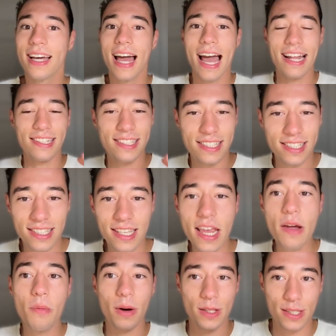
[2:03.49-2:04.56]
and see
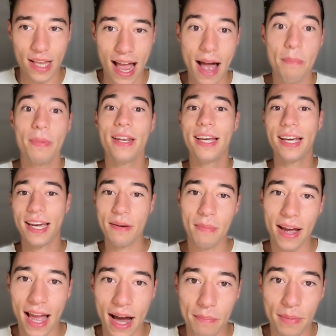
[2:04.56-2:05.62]
what's happening in my
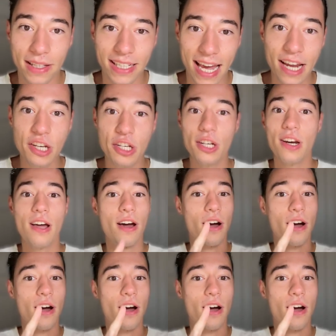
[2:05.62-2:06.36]
application,